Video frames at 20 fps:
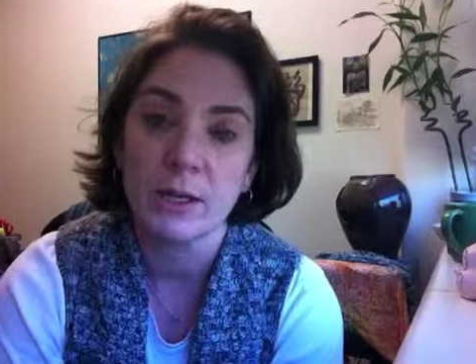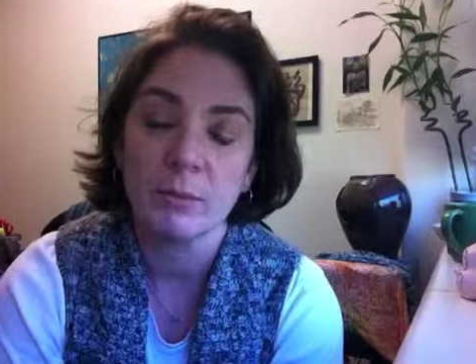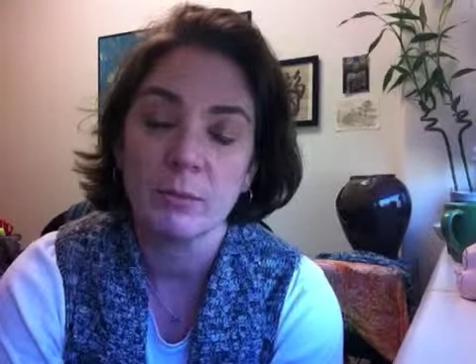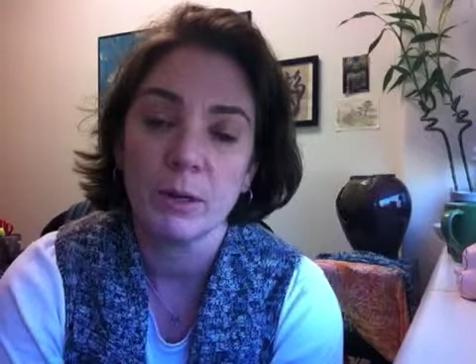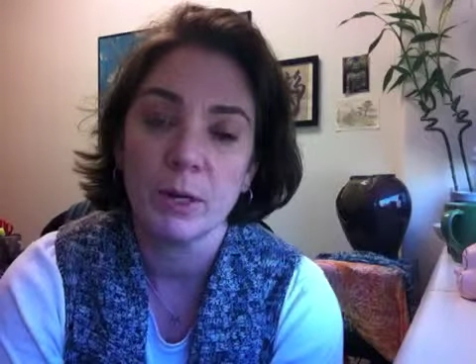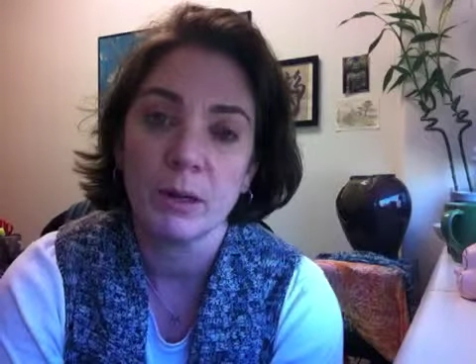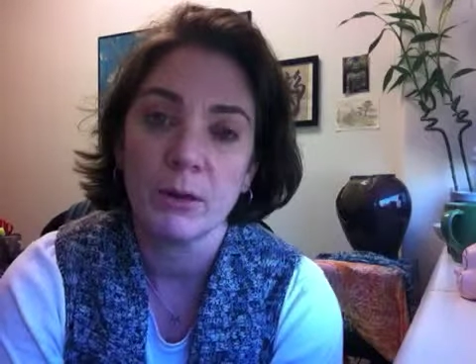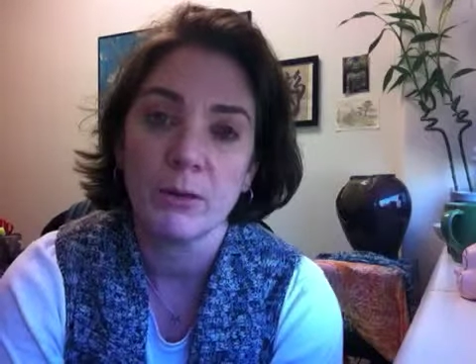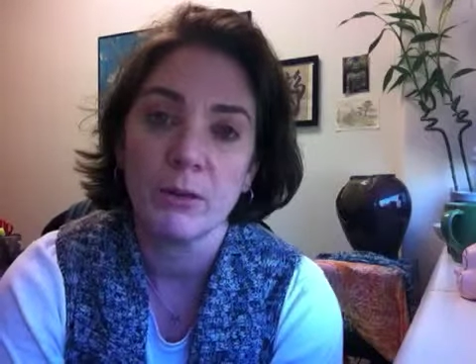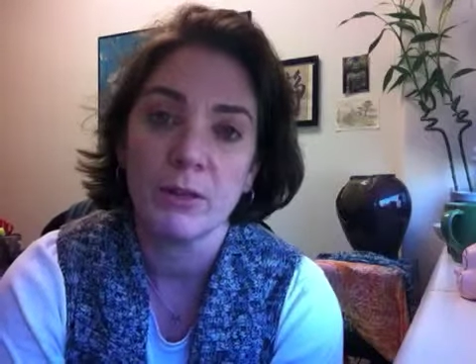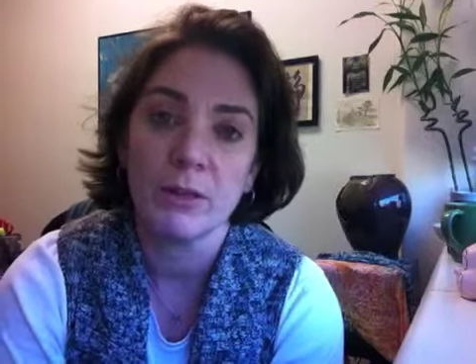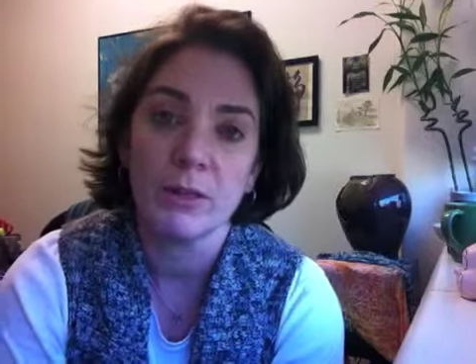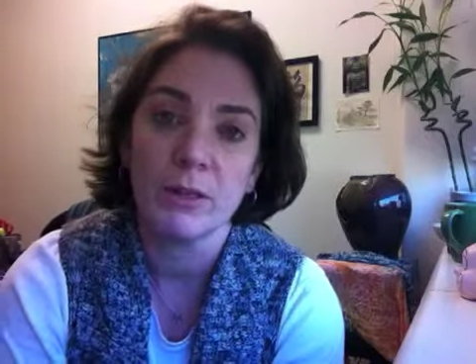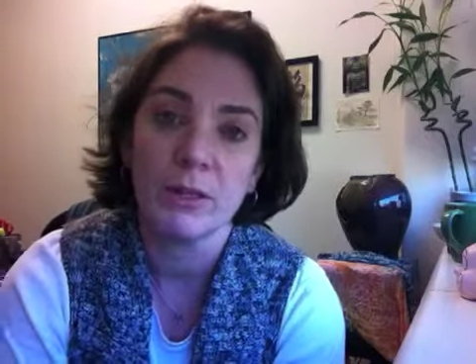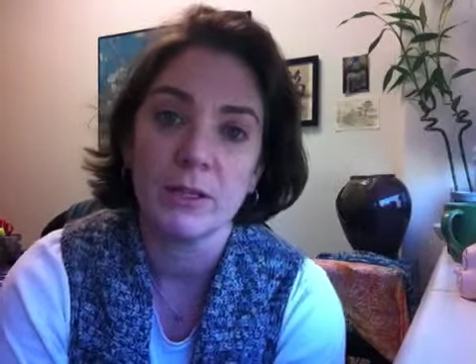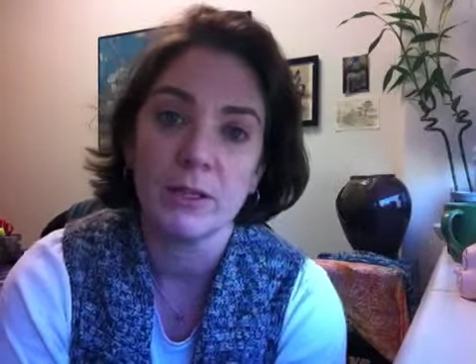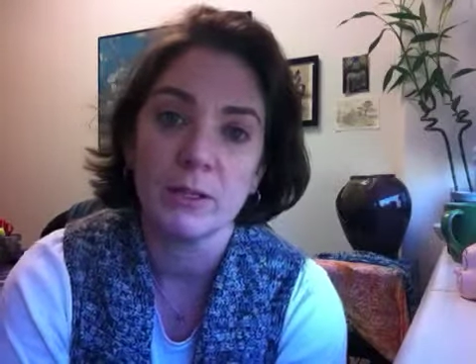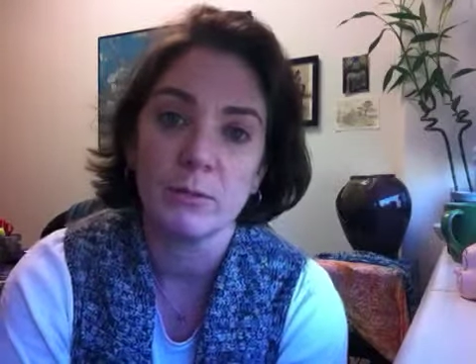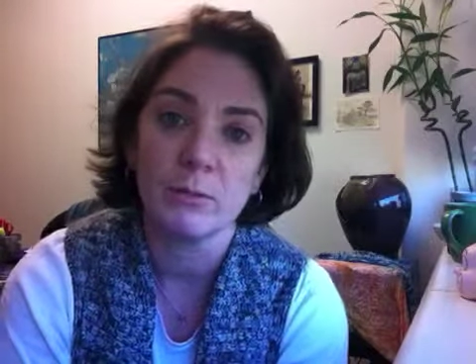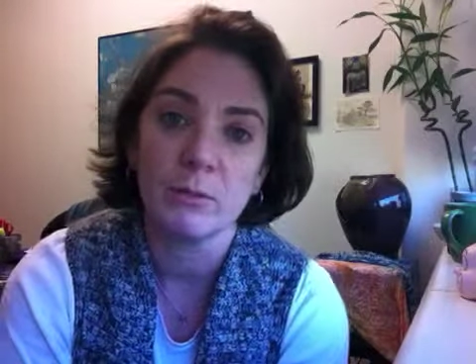about
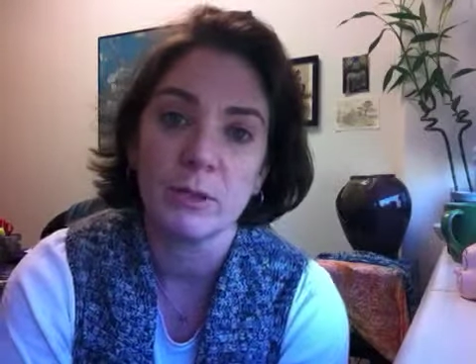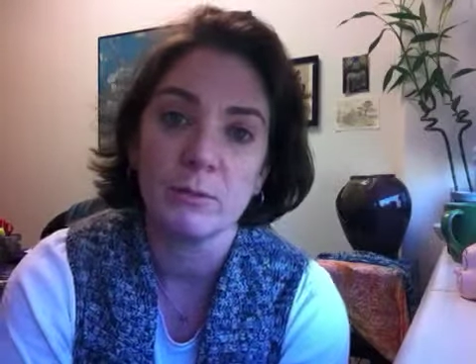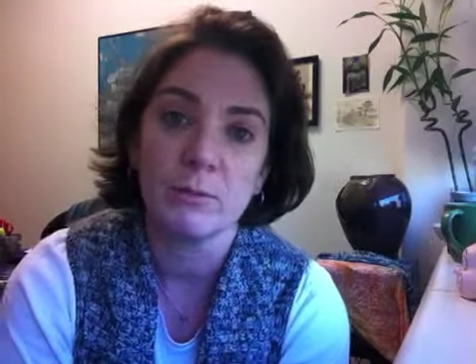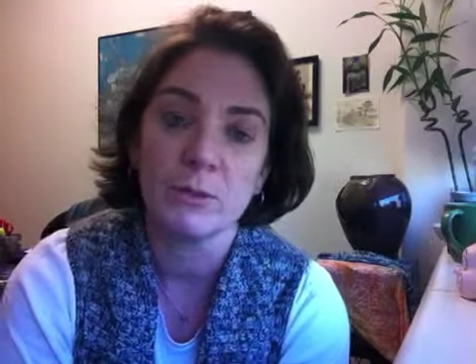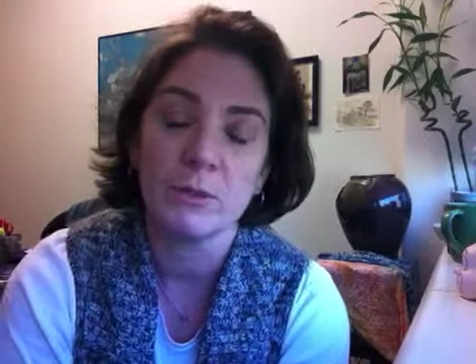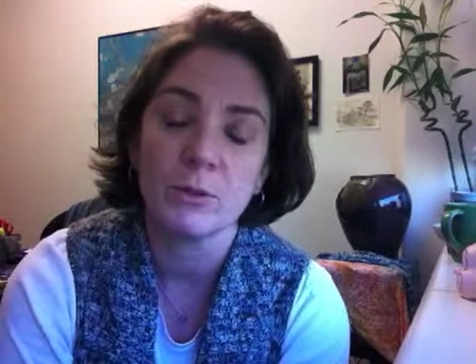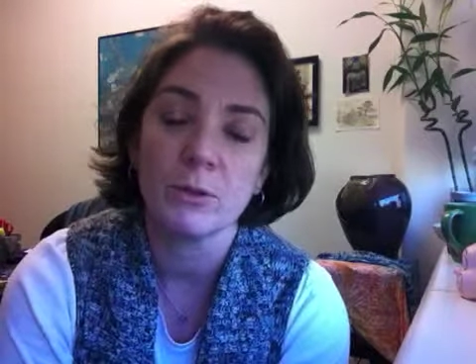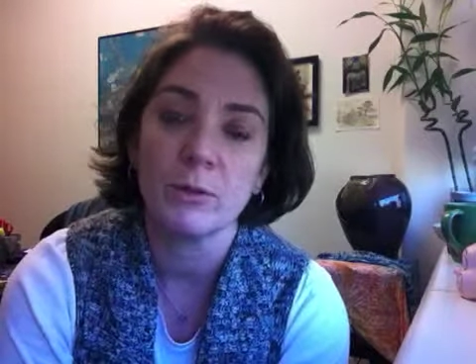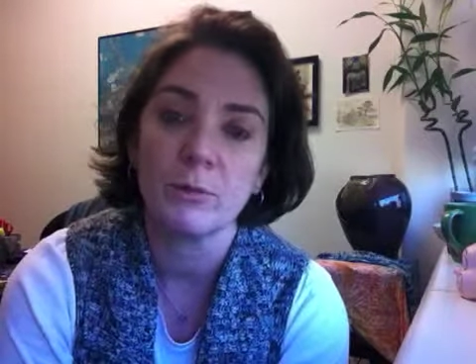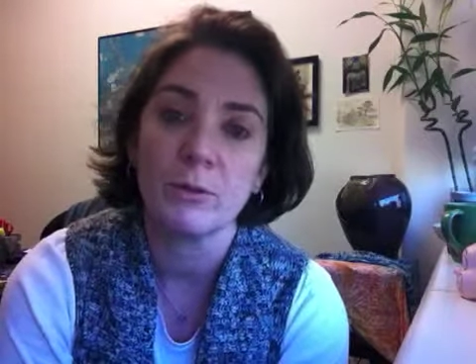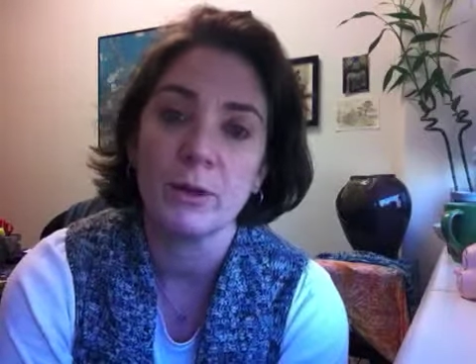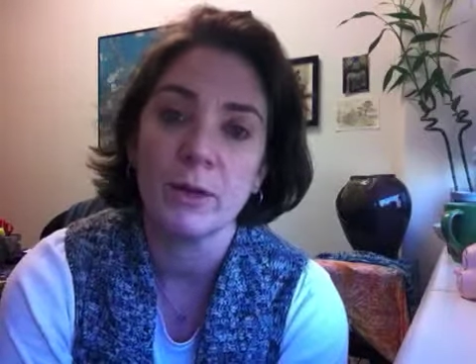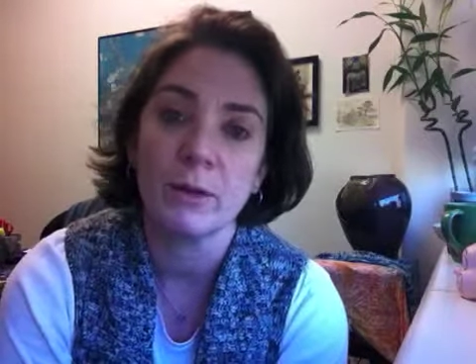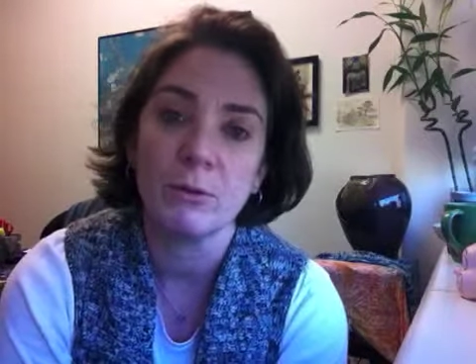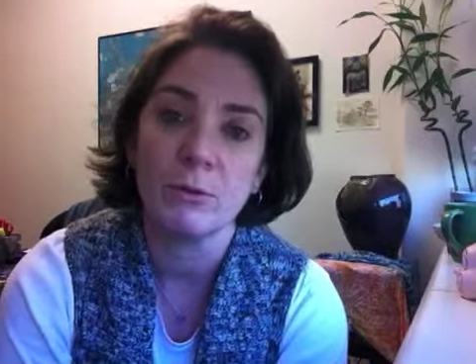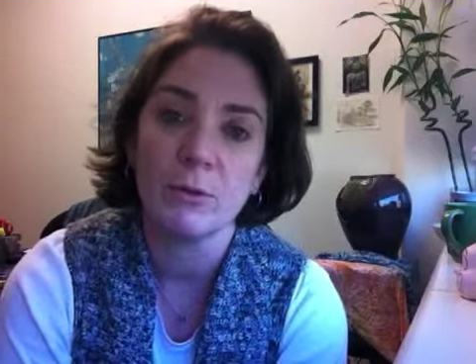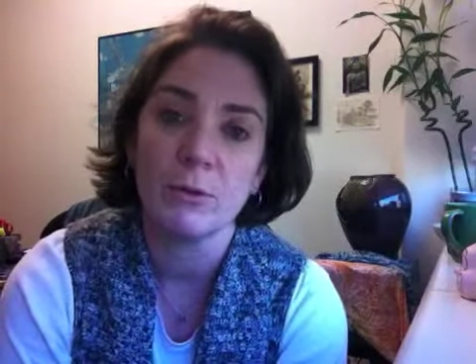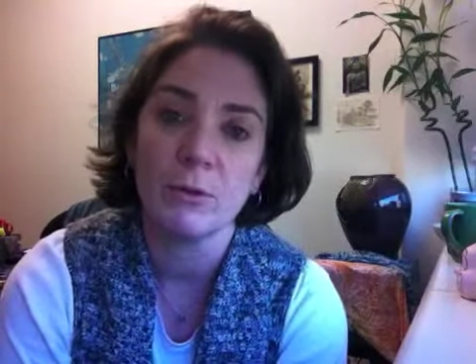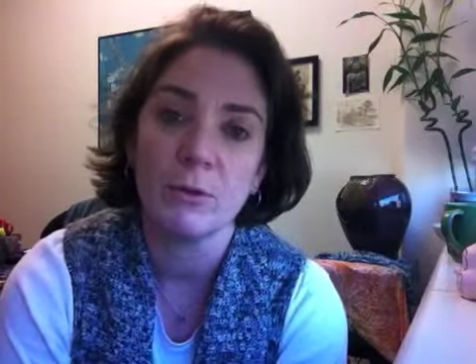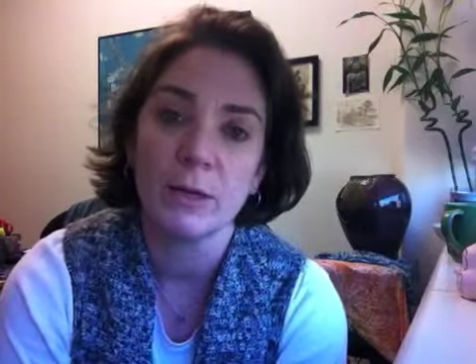the Supreme
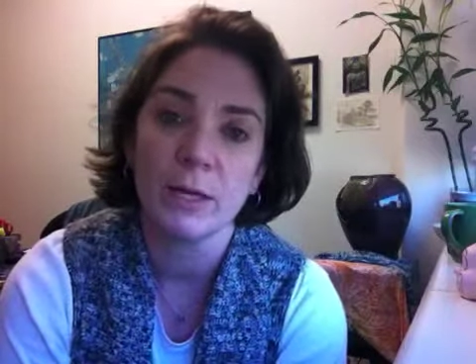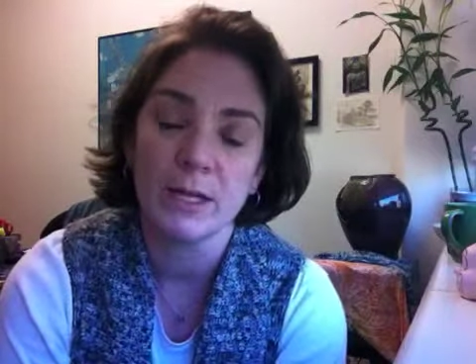Sotomayor